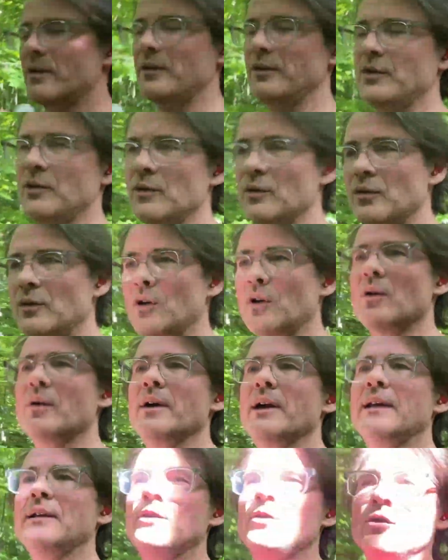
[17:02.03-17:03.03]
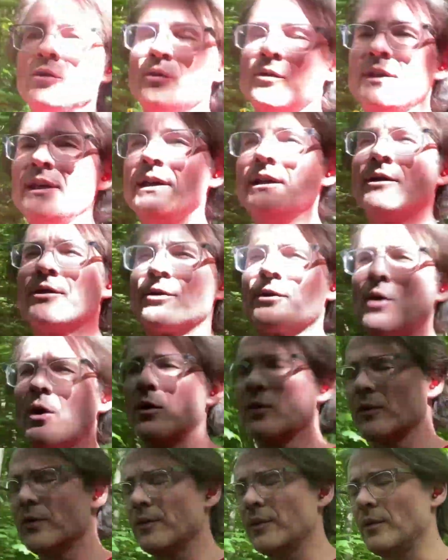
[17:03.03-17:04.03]
you go into the
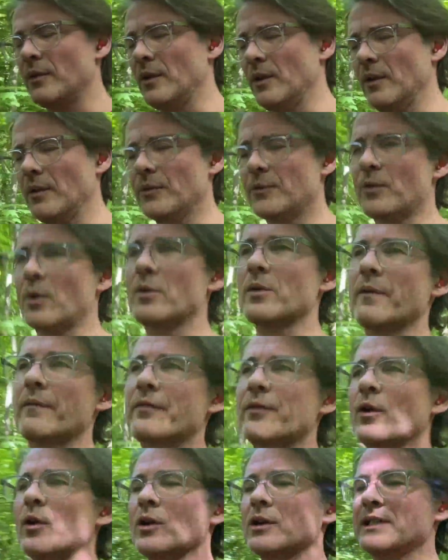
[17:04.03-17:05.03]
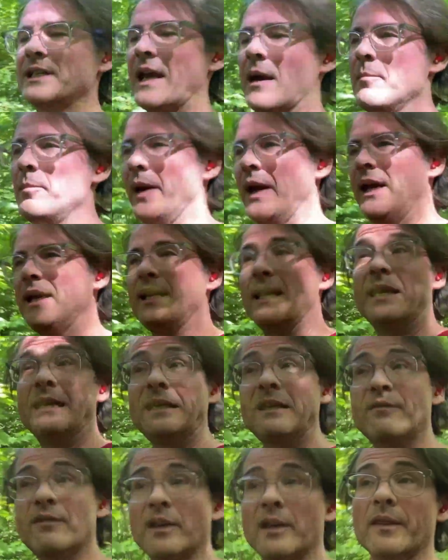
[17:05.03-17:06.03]
Throne of Thorns campaign, and
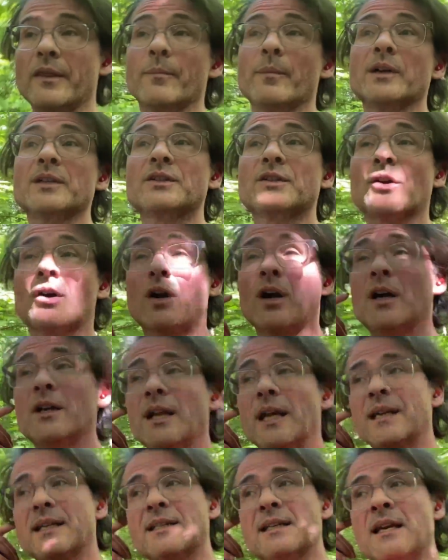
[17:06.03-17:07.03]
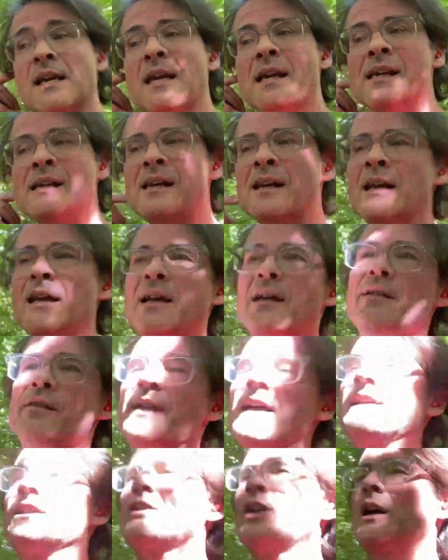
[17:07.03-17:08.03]
even in the Monster Codex,
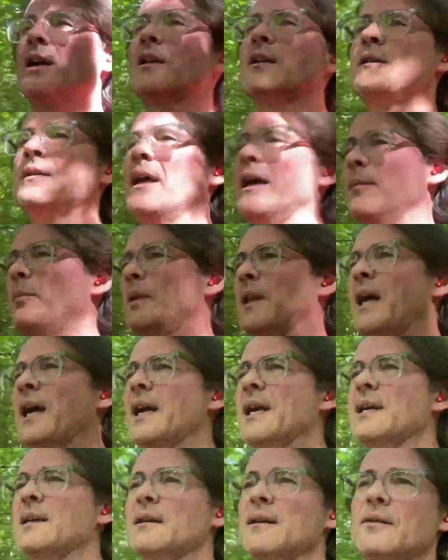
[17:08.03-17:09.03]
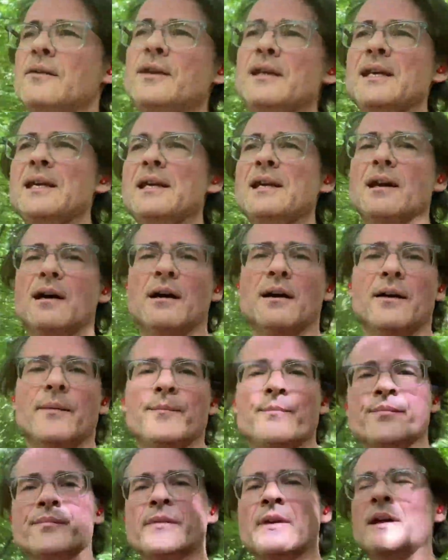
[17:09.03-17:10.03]
they started applying the
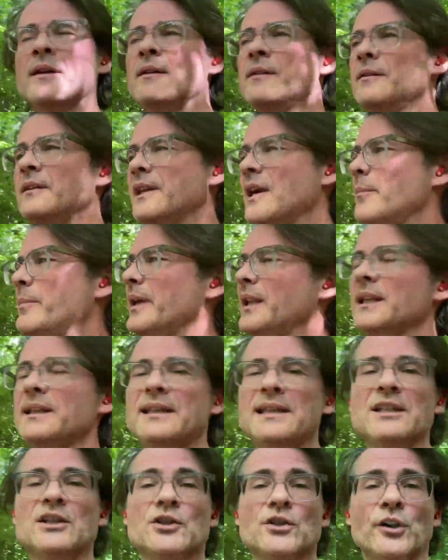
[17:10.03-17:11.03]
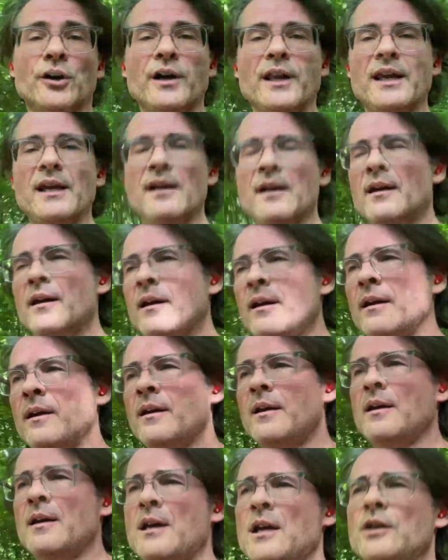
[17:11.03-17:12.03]
ability Sturdy.
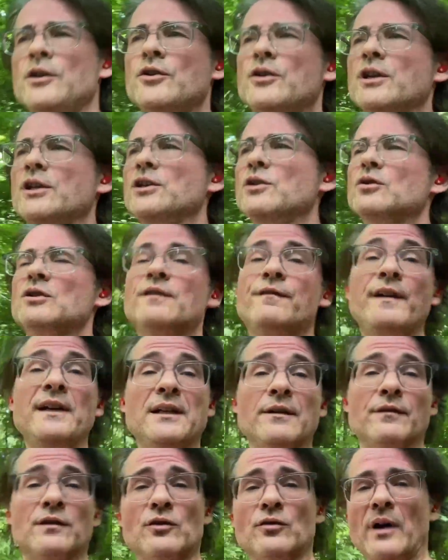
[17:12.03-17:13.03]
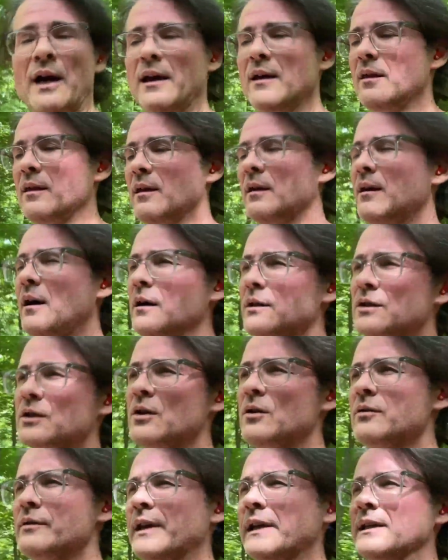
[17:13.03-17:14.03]
You can use Feat of Strength
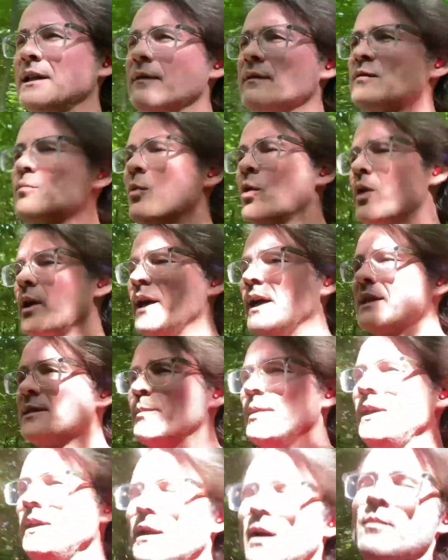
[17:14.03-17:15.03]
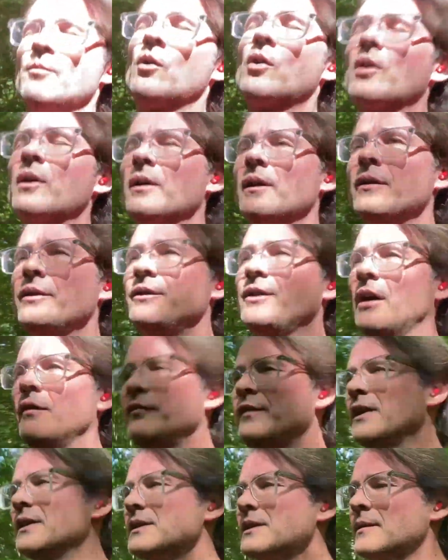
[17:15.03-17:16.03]
also, that gives more XP, more
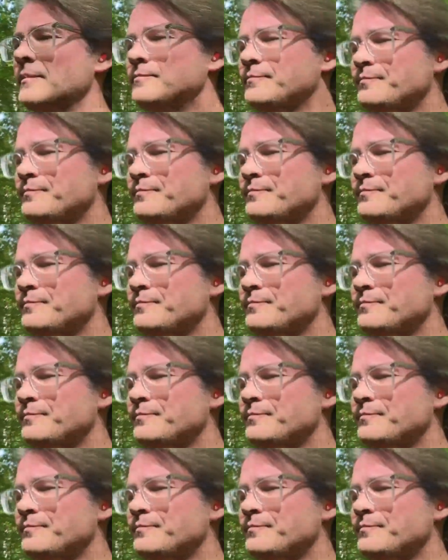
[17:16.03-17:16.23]
toughness.